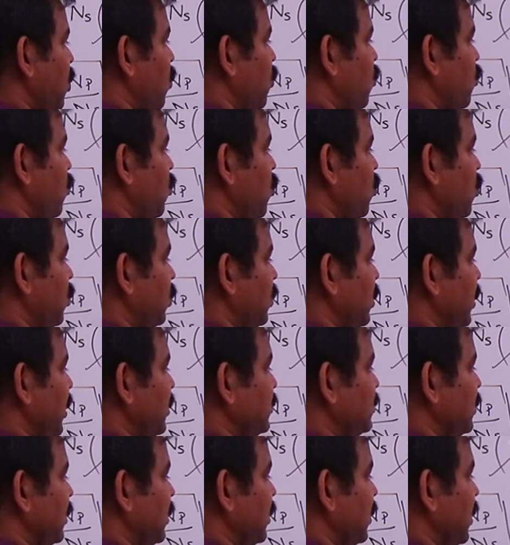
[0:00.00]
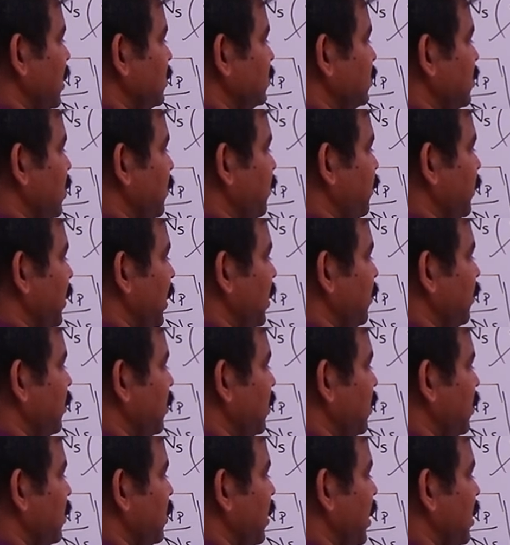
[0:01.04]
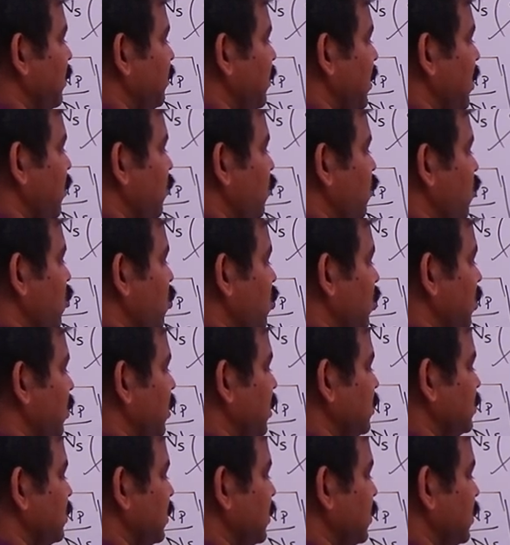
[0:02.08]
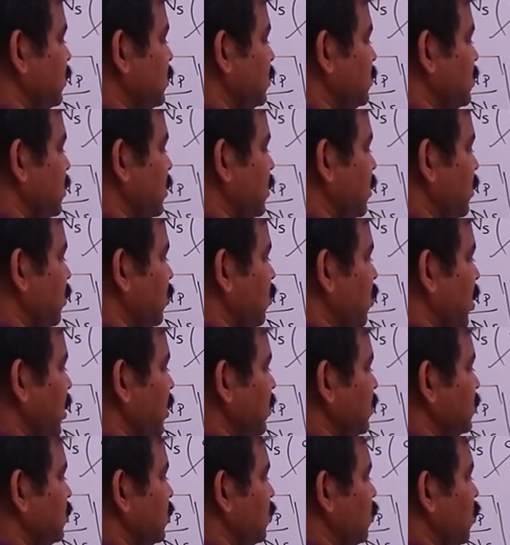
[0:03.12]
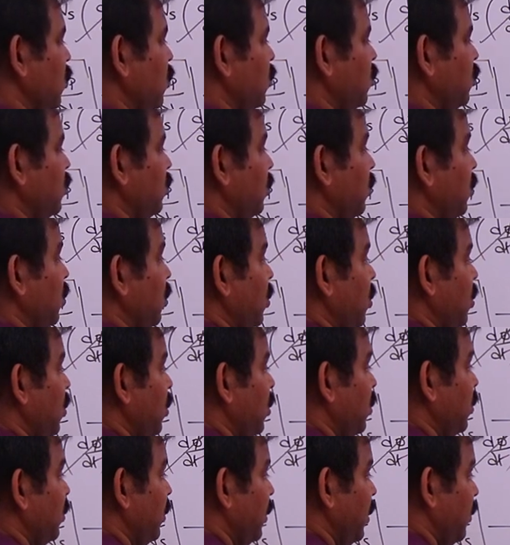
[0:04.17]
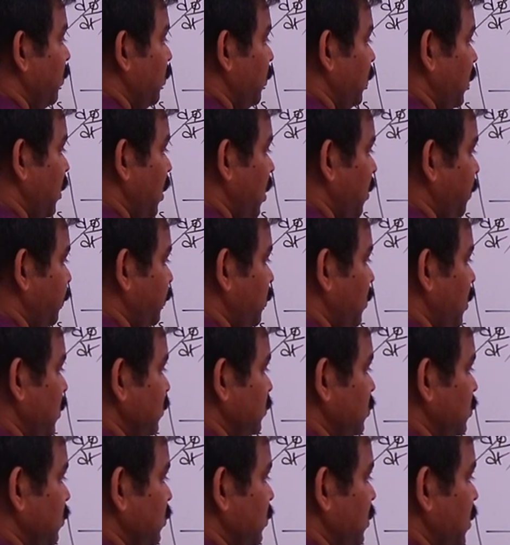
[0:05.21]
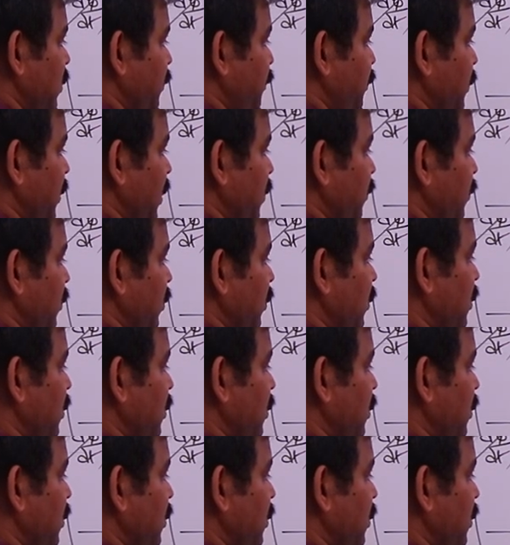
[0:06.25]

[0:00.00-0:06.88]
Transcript: Voltage across the primary coil by voltage across the second coil is equal. Number of turns in the primary